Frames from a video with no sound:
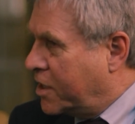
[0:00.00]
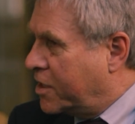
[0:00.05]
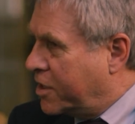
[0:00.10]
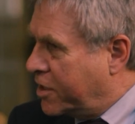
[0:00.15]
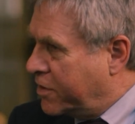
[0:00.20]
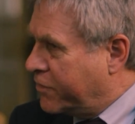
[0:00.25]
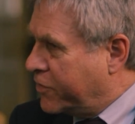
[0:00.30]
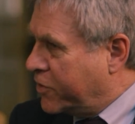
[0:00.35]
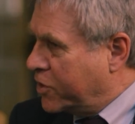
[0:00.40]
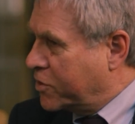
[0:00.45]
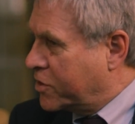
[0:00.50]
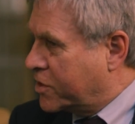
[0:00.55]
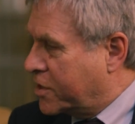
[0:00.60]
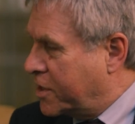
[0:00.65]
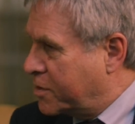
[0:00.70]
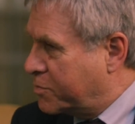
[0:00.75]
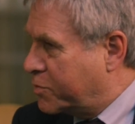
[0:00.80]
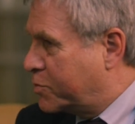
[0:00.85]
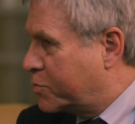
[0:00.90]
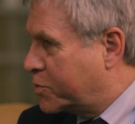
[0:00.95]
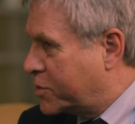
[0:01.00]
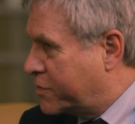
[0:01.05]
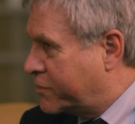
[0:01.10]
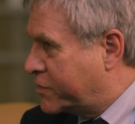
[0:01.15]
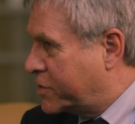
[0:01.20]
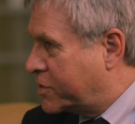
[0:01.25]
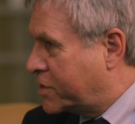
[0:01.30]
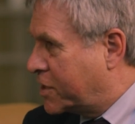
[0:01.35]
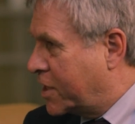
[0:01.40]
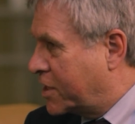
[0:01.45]
If they're capable of
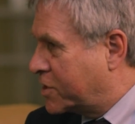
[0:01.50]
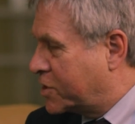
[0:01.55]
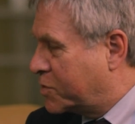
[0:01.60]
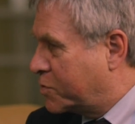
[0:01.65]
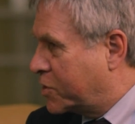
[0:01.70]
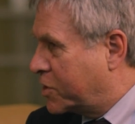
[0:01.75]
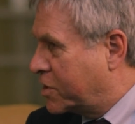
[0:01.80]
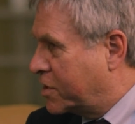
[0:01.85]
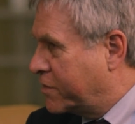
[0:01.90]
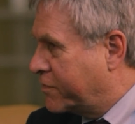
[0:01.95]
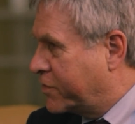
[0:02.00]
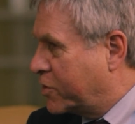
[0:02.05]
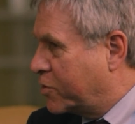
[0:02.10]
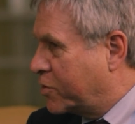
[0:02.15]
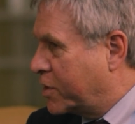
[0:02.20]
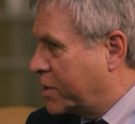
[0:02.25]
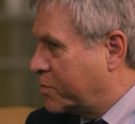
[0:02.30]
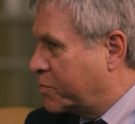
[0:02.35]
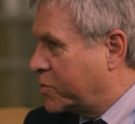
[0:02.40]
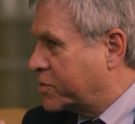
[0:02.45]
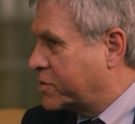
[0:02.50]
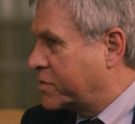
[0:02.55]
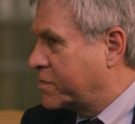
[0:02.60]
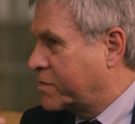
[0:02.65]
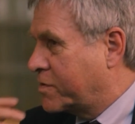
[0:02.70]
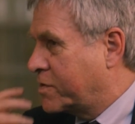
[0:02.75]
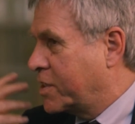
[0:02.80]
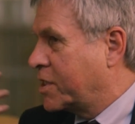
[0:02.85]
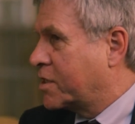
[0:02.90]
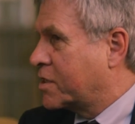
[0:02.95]
detachment, if they're able to
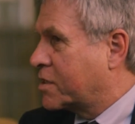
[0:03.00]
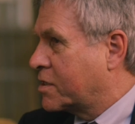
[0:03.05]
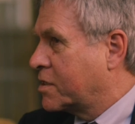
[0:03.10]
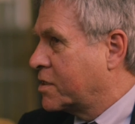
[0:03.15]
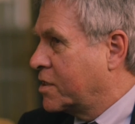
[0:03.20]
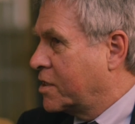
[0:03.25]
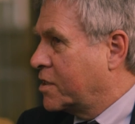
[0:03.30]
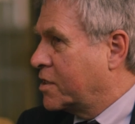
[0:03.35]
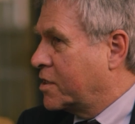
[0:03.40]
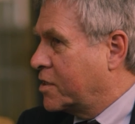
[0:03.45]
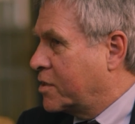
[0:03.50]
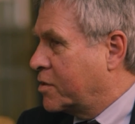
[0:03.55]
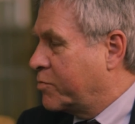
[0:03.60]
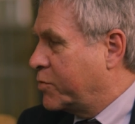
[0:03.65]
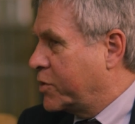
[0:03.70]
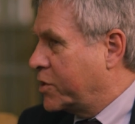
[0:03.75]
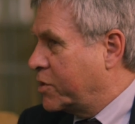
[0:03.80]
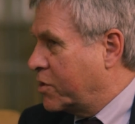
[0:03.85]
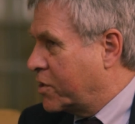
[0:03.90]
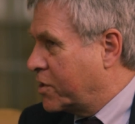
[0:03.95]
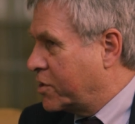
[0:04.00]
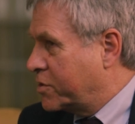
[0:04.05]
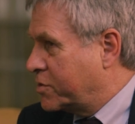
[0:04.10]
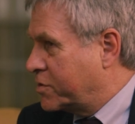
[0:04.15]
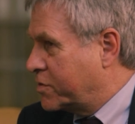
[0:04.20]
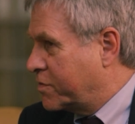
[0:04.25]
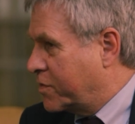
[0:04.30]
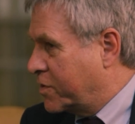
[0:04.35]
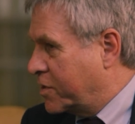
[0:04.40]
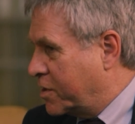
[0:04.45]
think
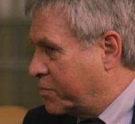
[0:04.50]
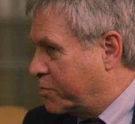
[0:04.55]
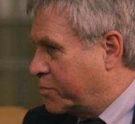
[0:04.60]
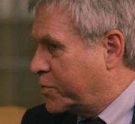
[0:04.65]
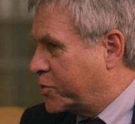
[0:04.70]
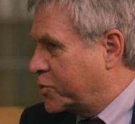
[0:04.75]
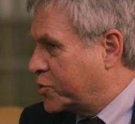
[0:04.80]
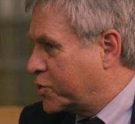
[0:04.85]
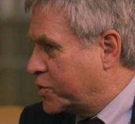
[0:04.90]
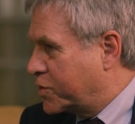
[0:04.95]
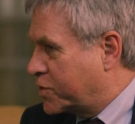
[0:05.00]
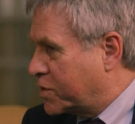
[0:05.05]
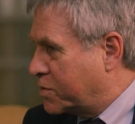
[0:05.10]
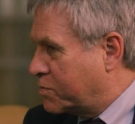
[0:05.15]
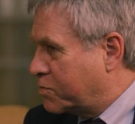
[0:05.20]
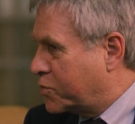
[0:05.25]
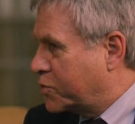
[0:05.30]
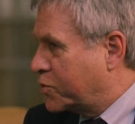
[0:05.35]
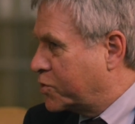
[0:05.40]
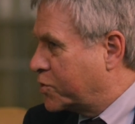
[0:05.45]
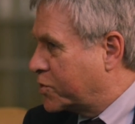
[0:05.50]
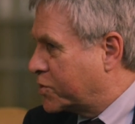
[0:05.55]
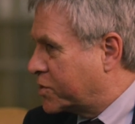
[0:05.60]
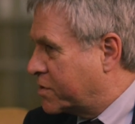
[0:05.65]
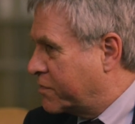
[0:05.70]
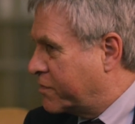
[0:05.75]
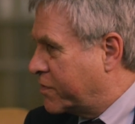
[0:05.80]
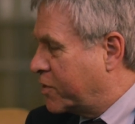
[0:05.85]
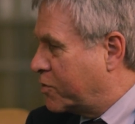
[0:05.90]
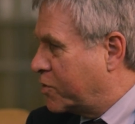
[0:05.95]
beyond the pushes and pulls
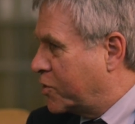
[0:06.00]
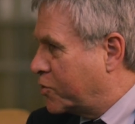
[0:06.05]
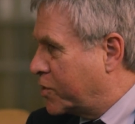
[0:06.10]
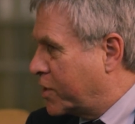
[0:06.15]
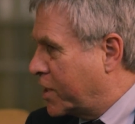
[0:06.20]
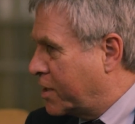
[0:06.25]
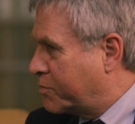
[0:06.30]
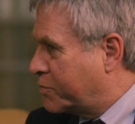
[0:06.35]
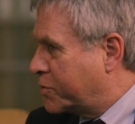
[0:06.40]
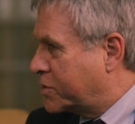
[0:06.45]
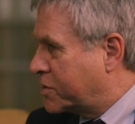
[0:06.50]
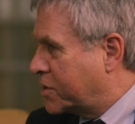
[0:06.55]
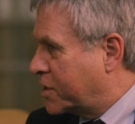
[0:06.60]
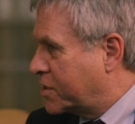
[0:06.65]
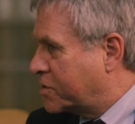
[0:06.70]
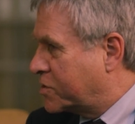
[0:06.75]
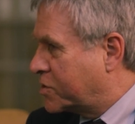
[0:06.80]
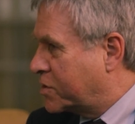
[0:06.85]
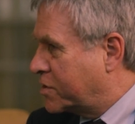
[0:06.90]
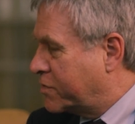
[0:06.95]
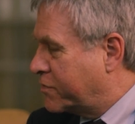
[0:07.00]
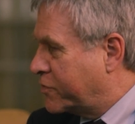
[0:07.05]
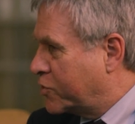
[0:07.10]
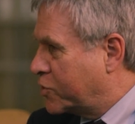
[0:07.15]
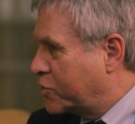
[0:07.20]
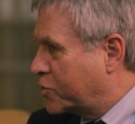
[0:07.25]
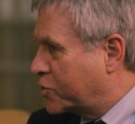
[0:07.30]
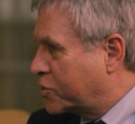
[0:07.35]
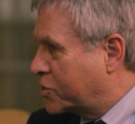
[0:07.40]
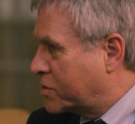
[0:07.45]
of their own appetites and
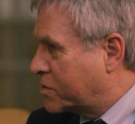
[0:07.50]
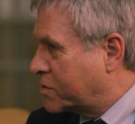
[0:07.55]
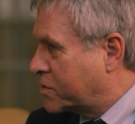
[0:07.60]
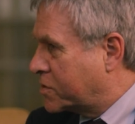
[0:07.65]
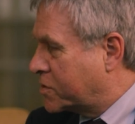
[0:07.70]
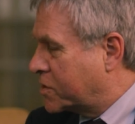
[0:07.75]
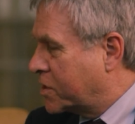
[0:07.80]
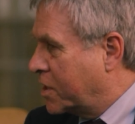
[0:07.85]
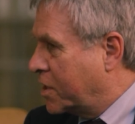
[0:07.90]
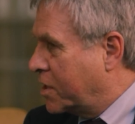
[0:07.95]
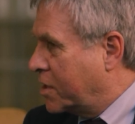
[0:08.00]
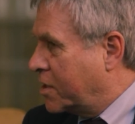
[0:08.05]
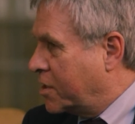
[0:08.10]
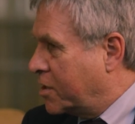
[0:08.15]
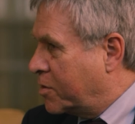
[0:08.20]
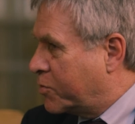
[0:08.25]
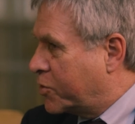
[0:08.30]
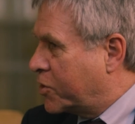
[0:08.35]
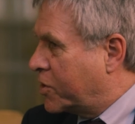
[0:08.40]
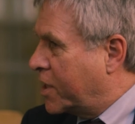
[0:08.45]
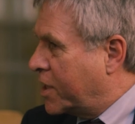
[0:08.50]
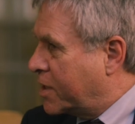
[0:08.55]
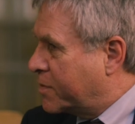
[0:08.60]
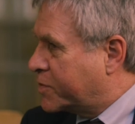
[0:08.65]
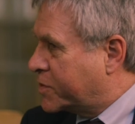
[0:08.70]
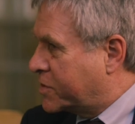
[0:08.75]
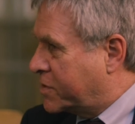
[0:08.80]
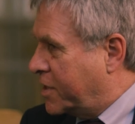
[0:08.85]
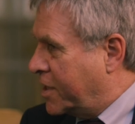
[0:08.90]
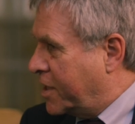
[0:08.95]
aversions,
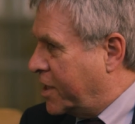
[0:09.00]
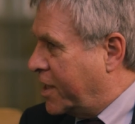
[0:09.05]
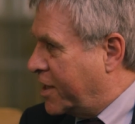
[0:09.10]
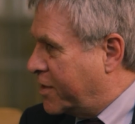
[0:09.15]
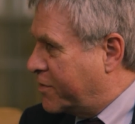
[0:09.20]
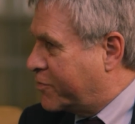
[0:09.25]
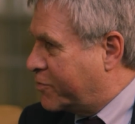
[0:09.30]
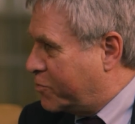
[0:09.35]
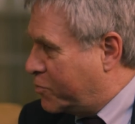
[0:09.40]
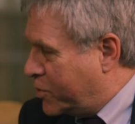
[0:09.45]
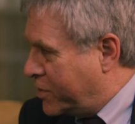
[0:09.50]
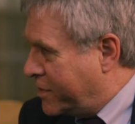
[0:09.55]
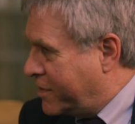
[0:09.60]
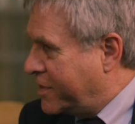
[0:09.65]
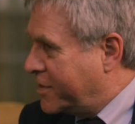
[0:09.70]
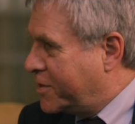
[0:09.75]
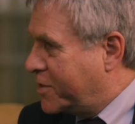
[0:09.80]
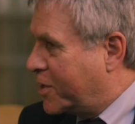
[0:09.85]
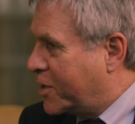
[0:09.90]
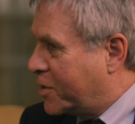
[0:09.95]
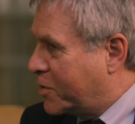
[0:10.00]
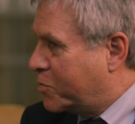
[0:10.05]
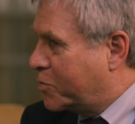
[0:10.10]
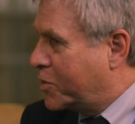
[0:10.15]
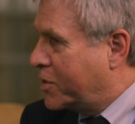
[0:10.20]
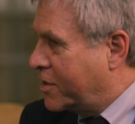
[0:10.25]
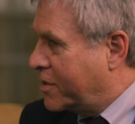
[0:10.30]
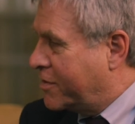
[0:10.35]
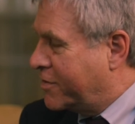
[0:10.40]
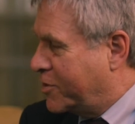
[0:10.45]
perhaps they have within
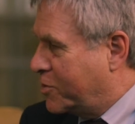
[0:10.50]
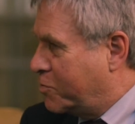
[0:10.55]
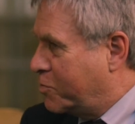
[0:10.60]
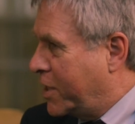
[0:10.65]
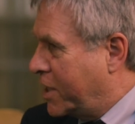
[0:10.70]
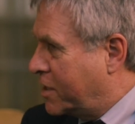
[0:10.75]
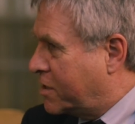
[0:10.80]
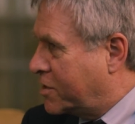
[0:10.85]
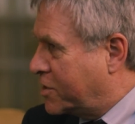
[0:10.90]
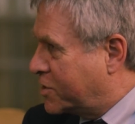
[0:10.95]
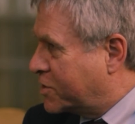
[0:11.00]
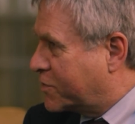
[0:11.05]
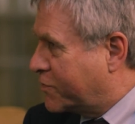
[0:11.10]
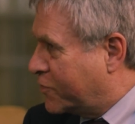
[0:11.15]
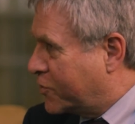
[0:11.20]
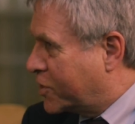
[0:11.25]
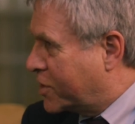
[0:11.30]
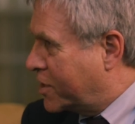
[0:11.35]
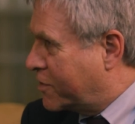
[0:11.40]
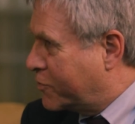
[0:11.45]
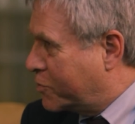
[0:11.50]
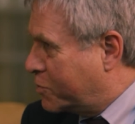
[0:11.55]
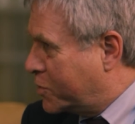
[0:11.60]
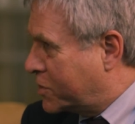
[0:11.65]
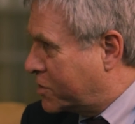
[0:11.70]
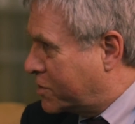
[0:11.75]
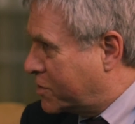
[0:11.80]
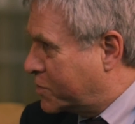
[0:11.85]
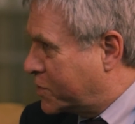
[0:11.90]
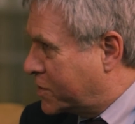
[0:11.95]
them the makings for
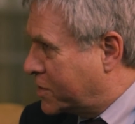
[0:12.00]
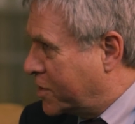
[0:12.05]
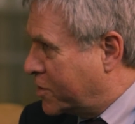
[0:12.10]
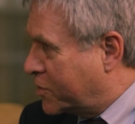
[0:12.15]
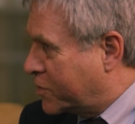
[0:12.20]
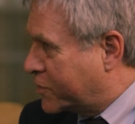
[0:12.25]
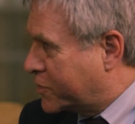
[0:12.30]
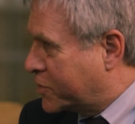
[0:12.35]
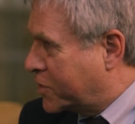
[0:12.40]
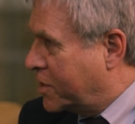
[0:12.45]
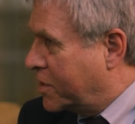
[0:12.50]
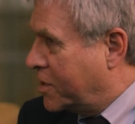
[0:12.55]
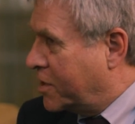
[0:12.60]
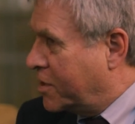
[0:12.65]
government themselves.